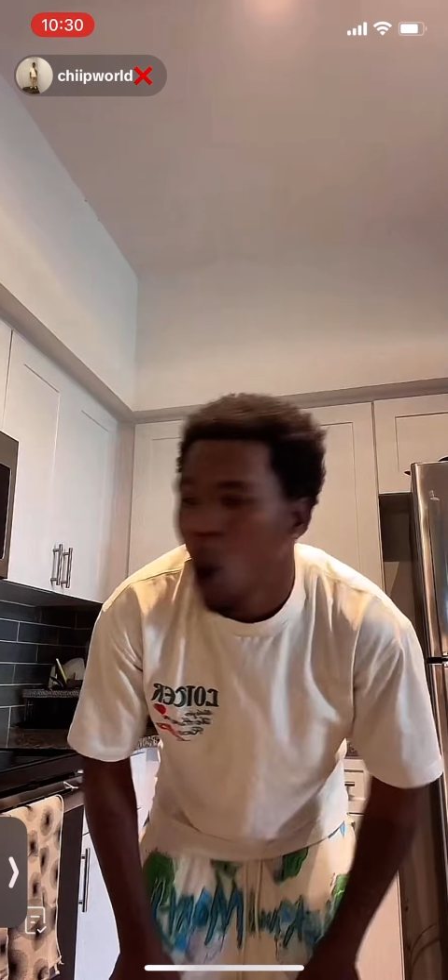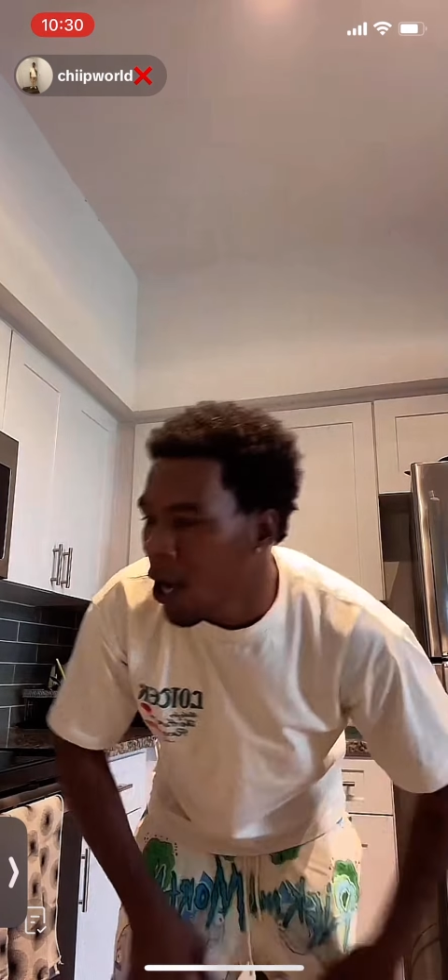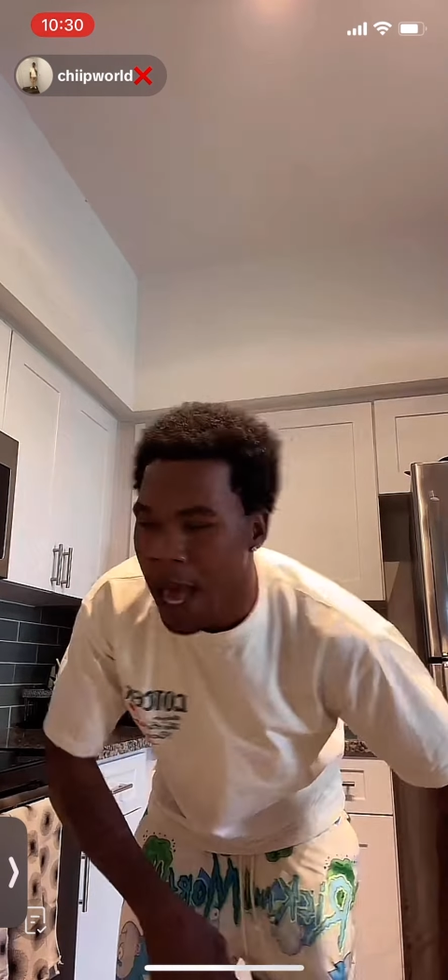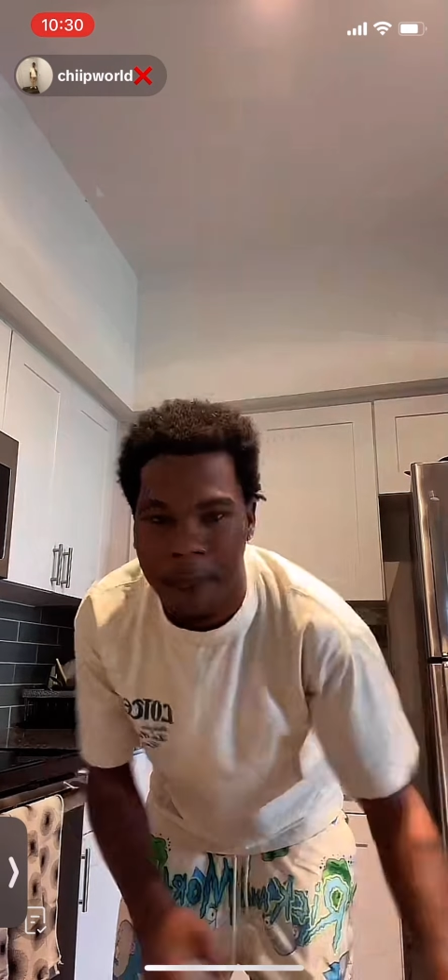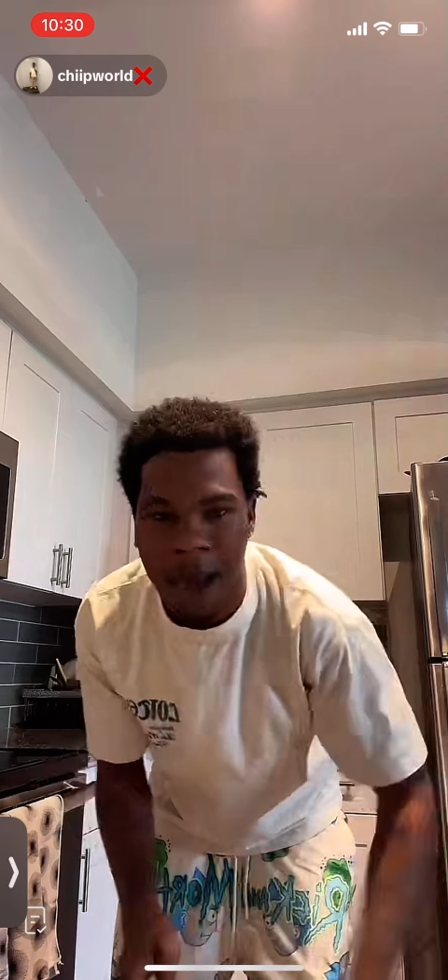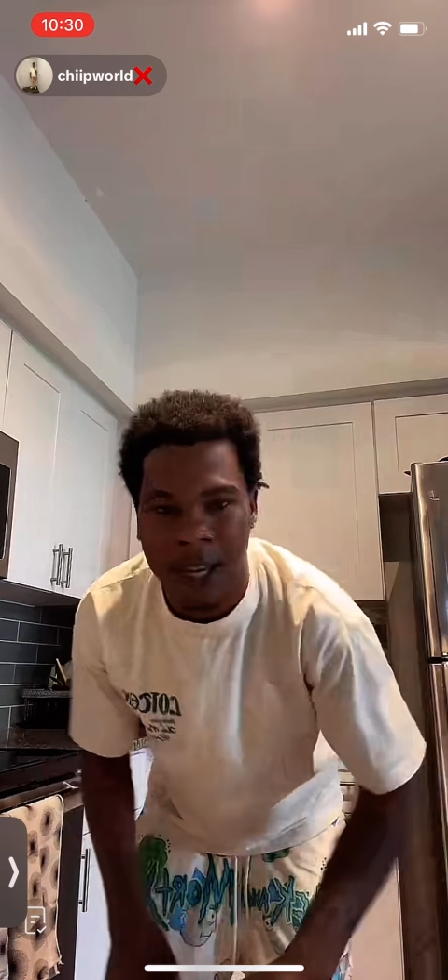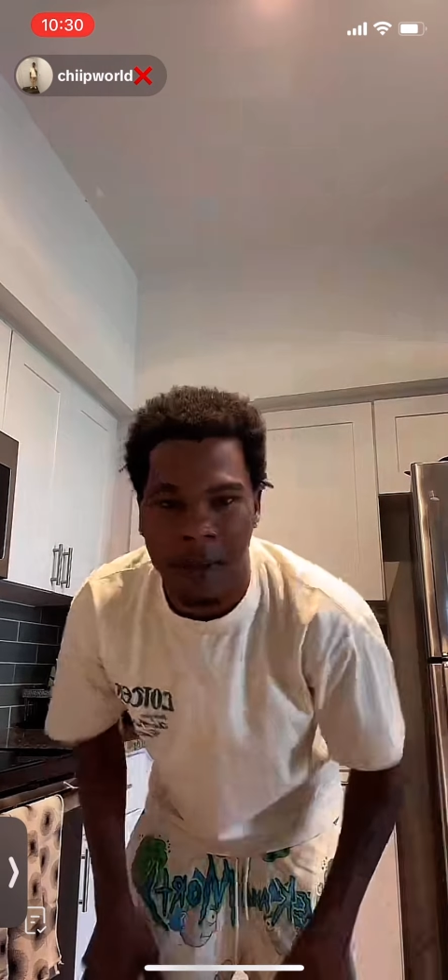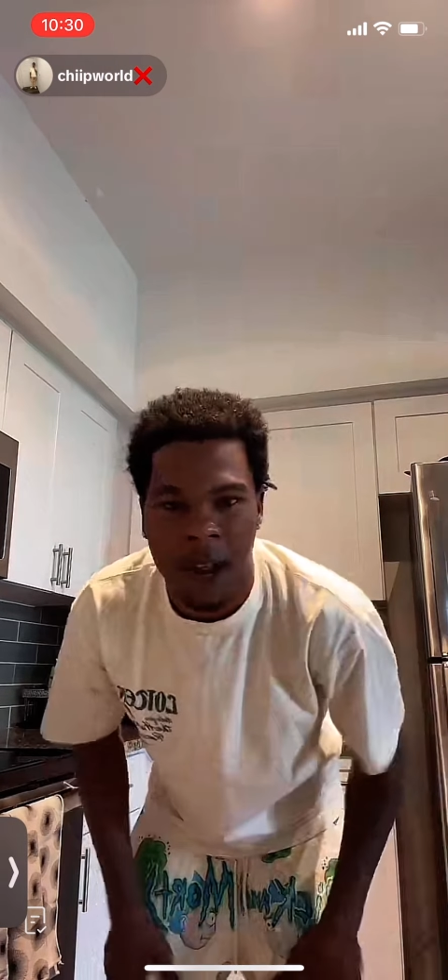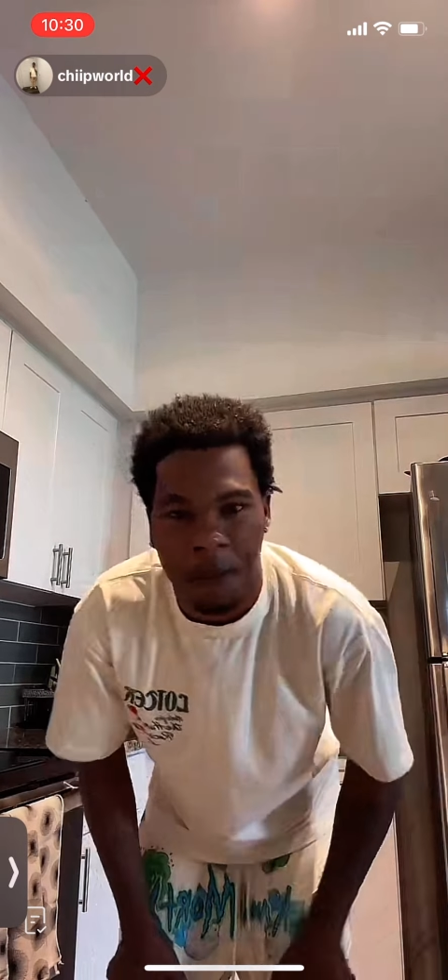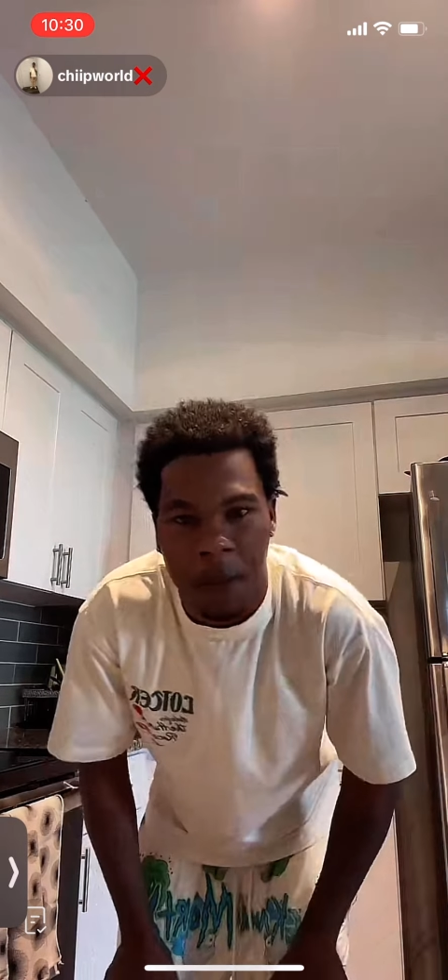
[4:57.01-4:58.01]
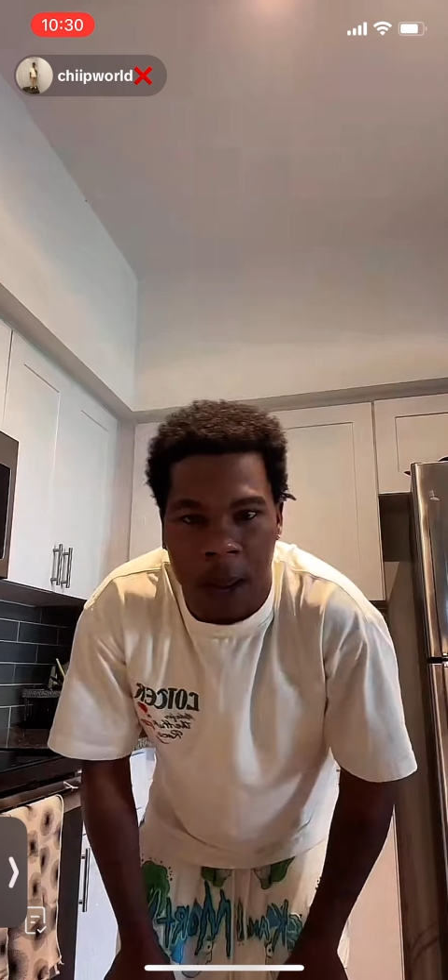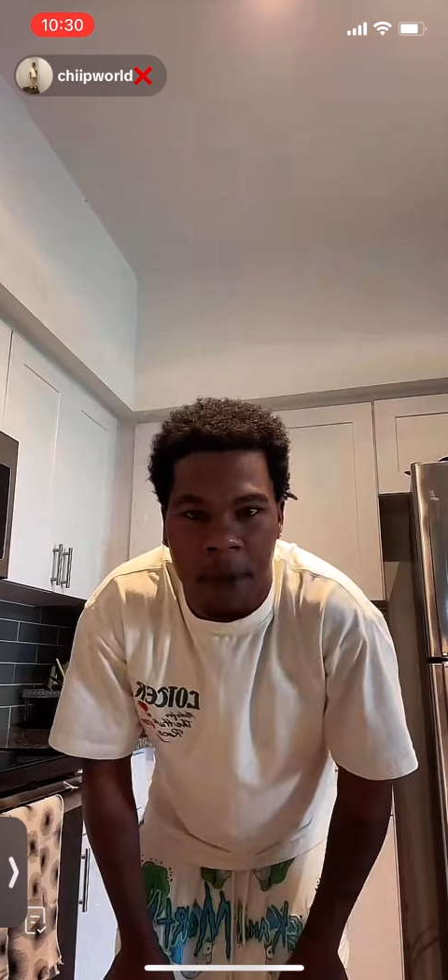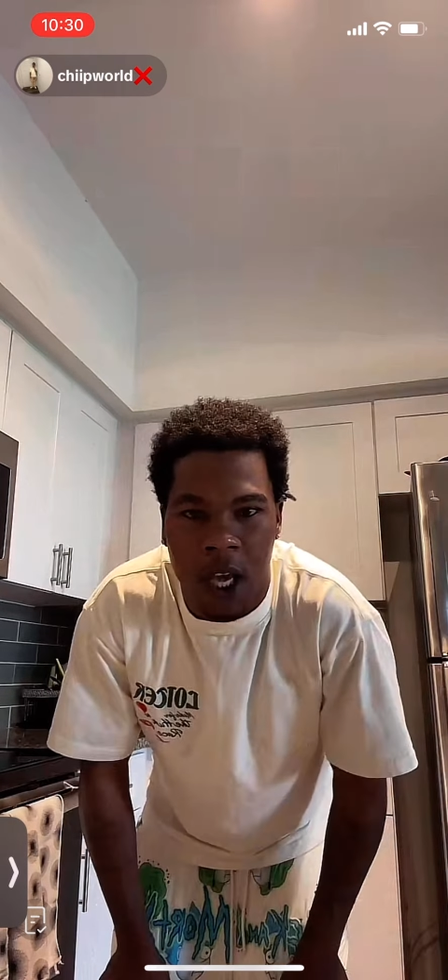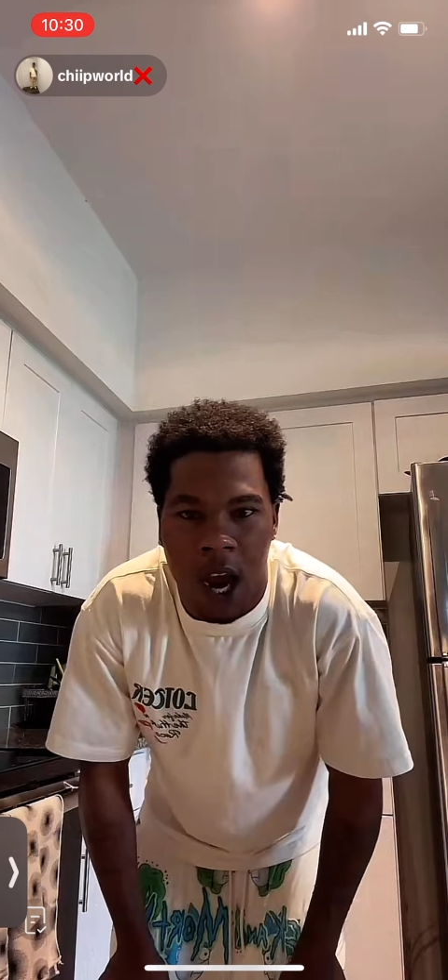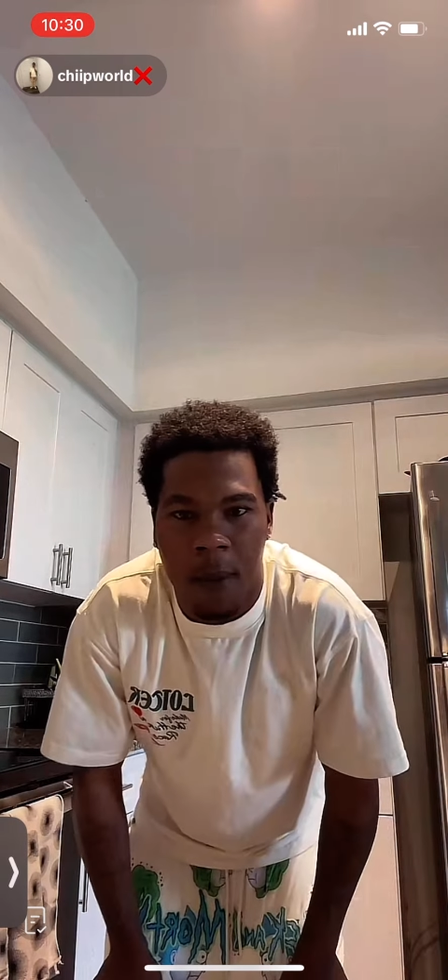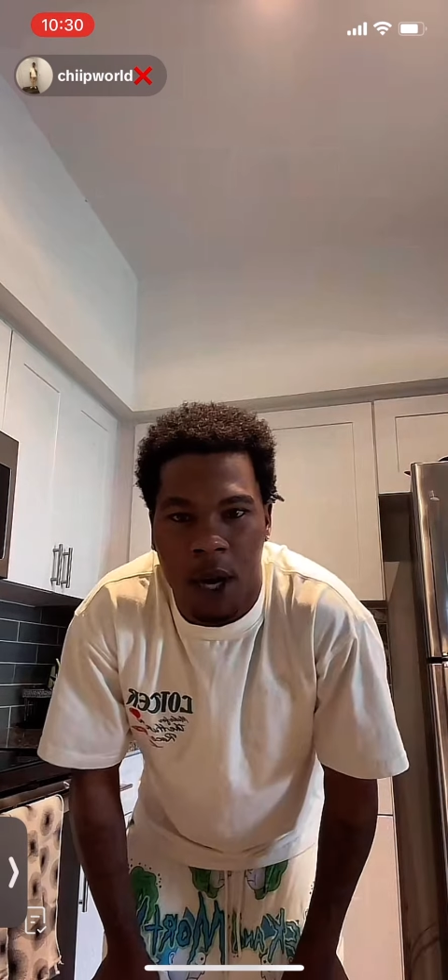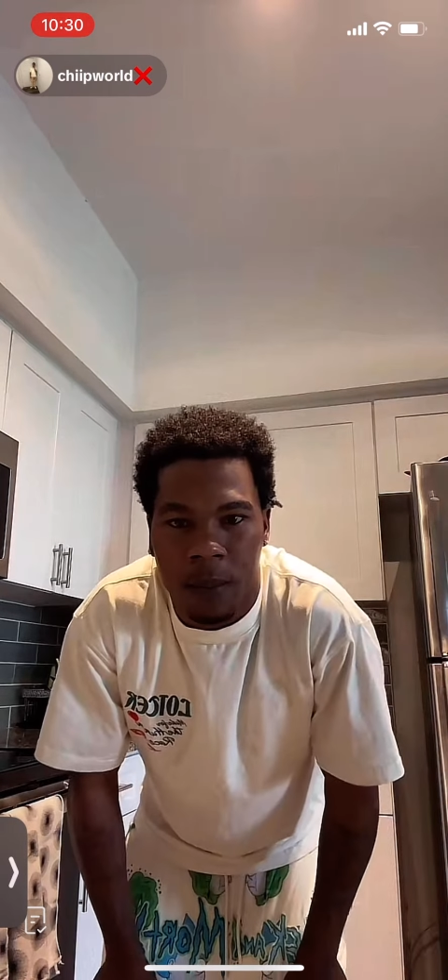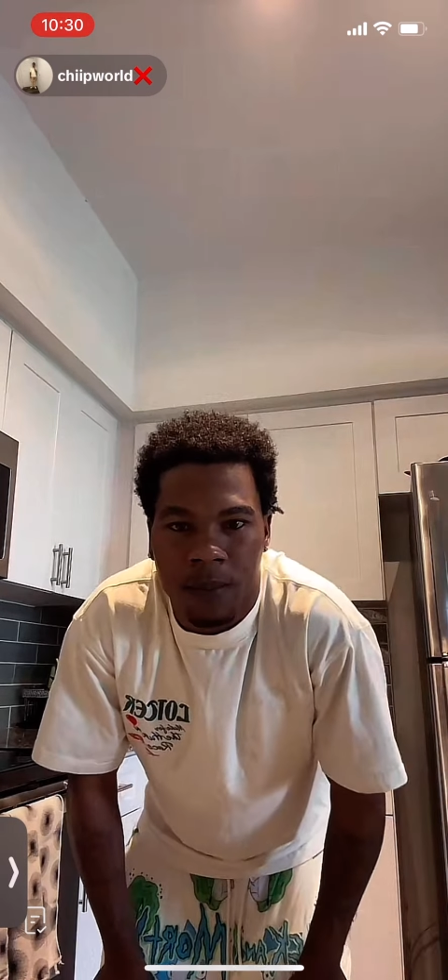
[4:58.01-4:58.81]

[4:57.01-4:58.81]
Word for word: The whole I man them left me in my car,